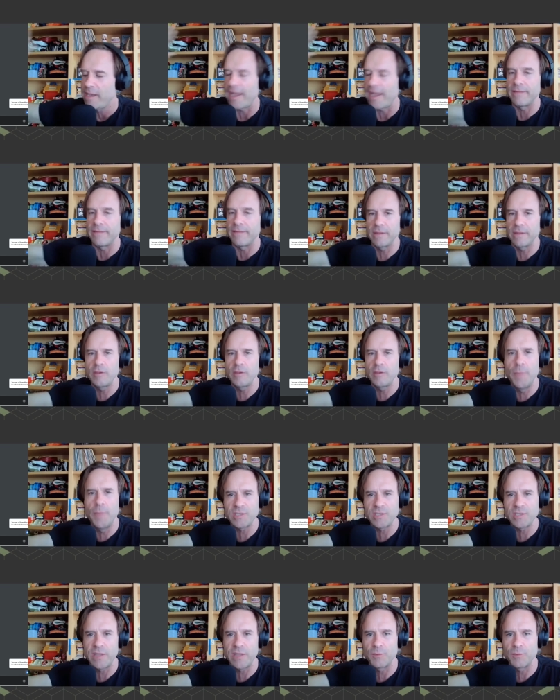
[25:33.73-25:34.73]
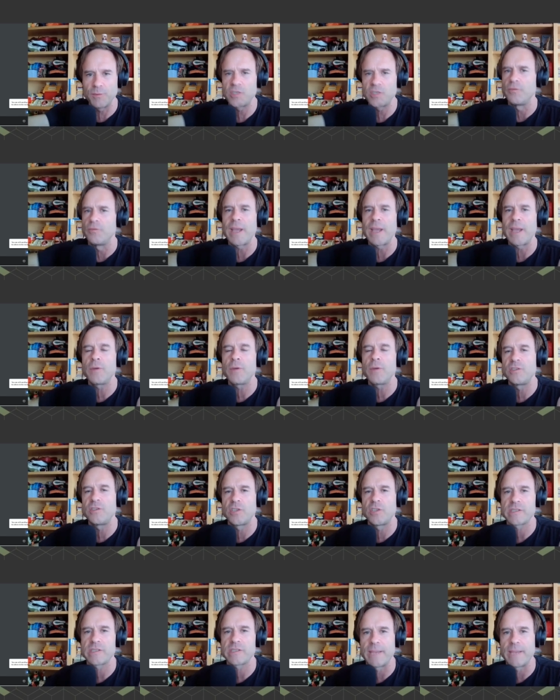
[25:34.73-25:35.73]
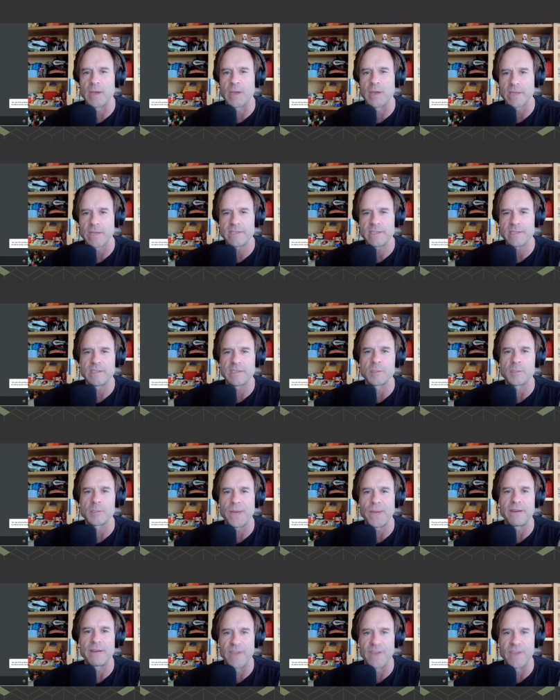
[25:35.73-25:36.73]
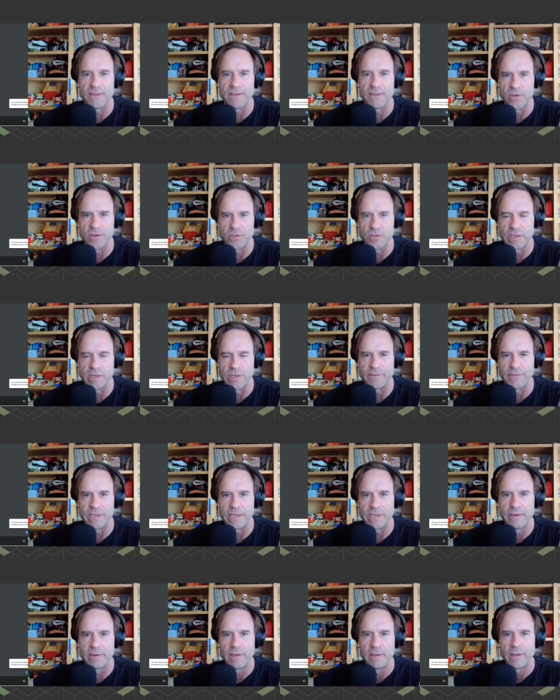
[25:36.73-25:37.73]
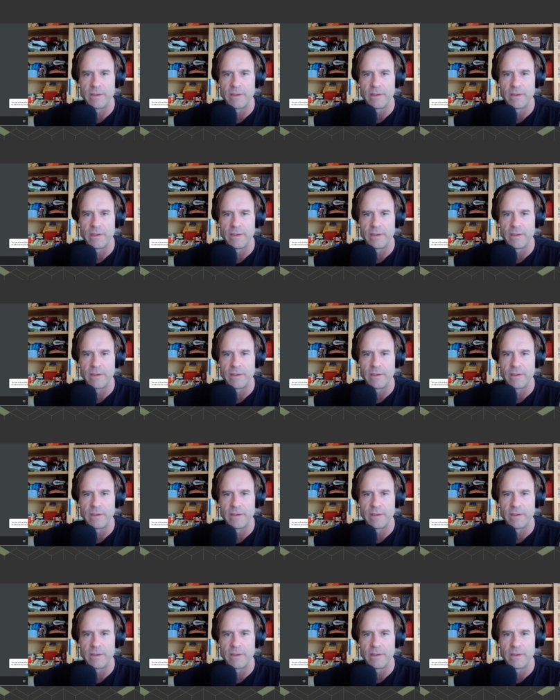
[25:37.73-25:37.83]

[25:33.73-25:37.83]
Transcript: Yeah, you mentioned that one too. That one just came out. That's the Spotify version of it.